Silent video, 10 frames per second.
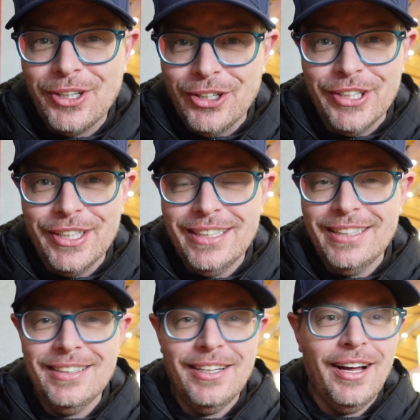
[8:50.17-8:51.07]
good.
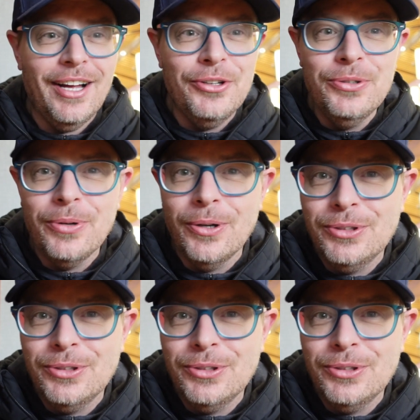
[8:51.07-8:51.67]
Nu rou